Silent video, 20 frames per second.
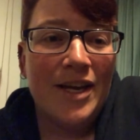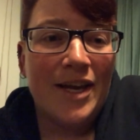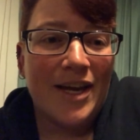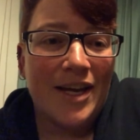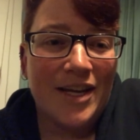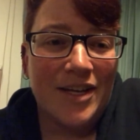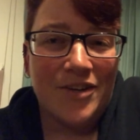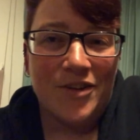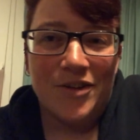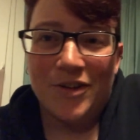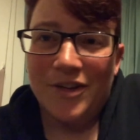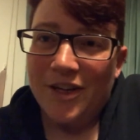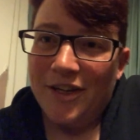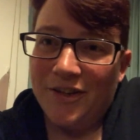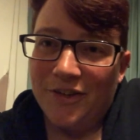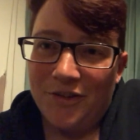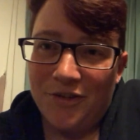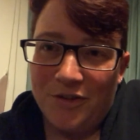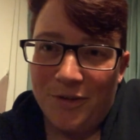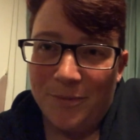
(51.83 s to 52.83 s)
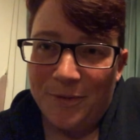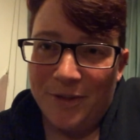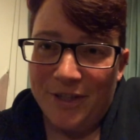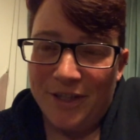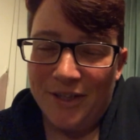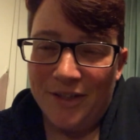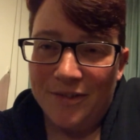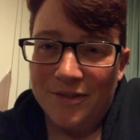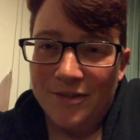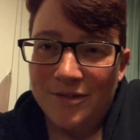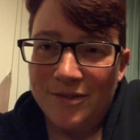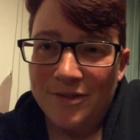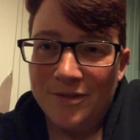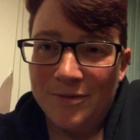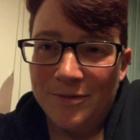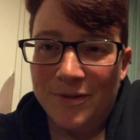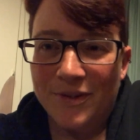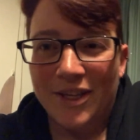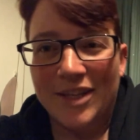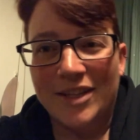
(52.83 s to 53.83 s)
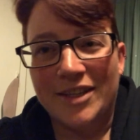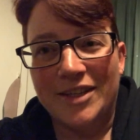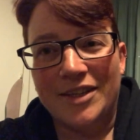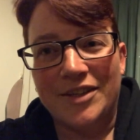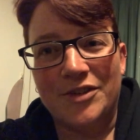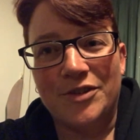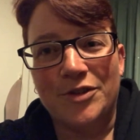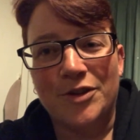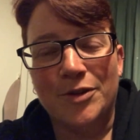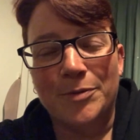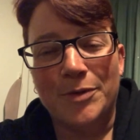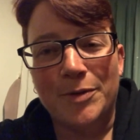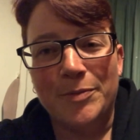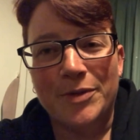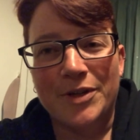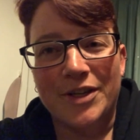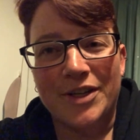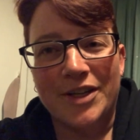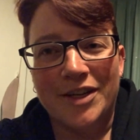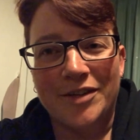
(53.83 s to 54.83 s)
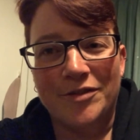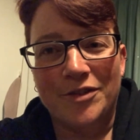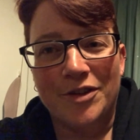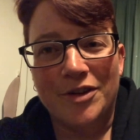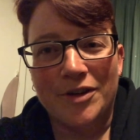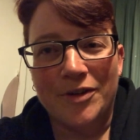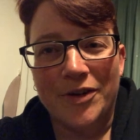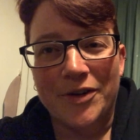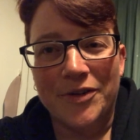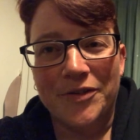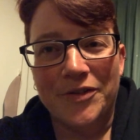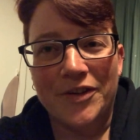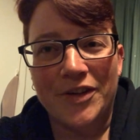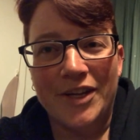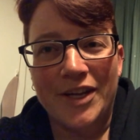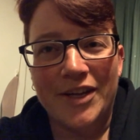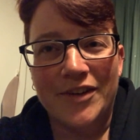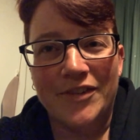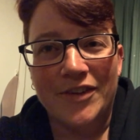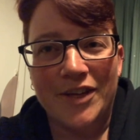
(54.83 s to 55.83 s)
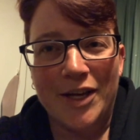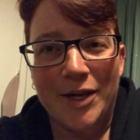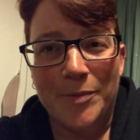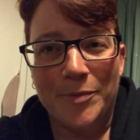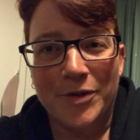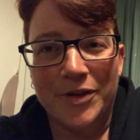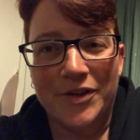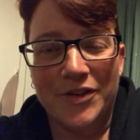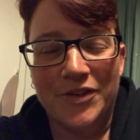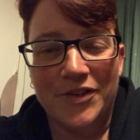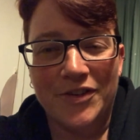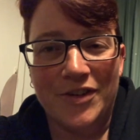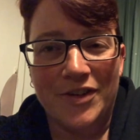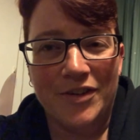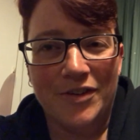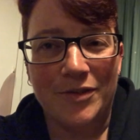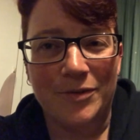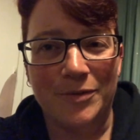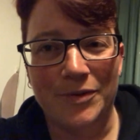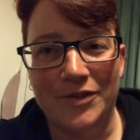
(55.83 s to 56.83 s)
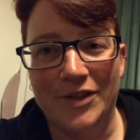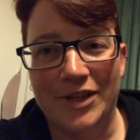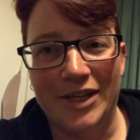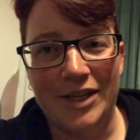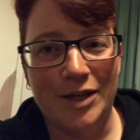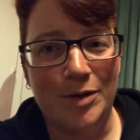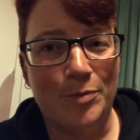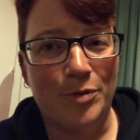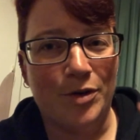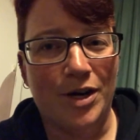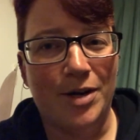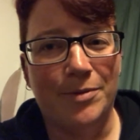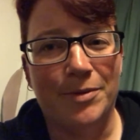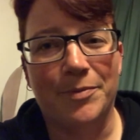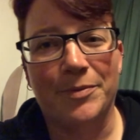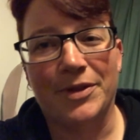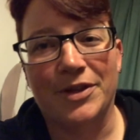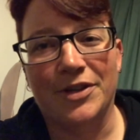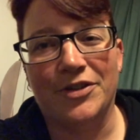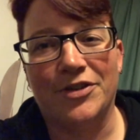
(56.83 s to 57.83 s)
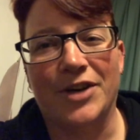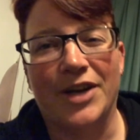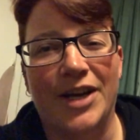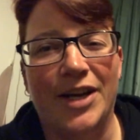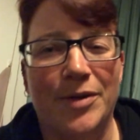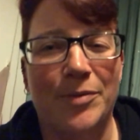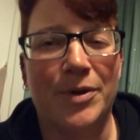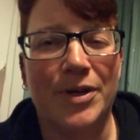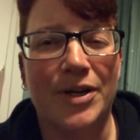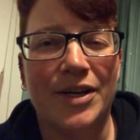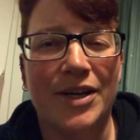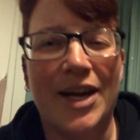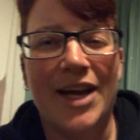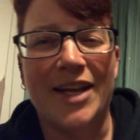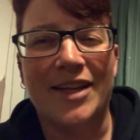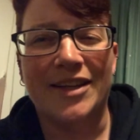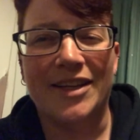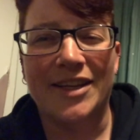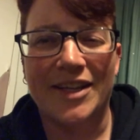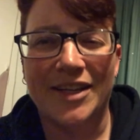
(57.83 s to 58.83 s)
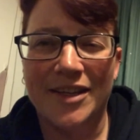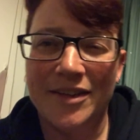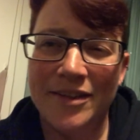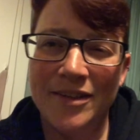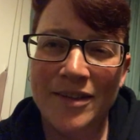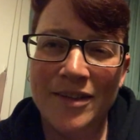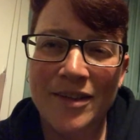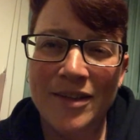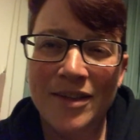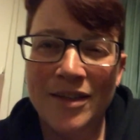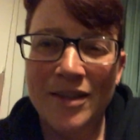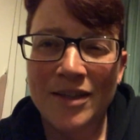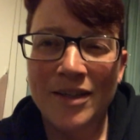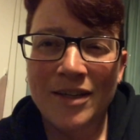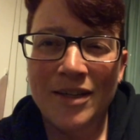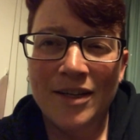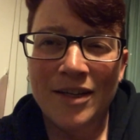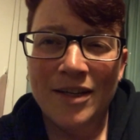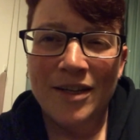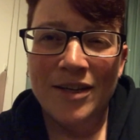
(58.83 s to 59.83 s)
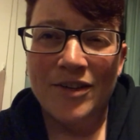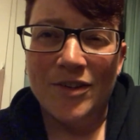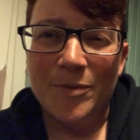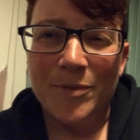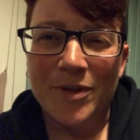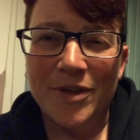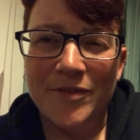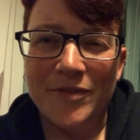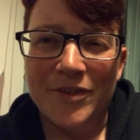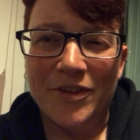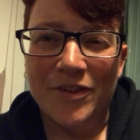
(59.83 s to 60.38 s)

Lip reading: And I took an extremely, well, not like extremely, but a kind of long route to get to Cambridge. And then there was like a problem with the train where it had like some kind of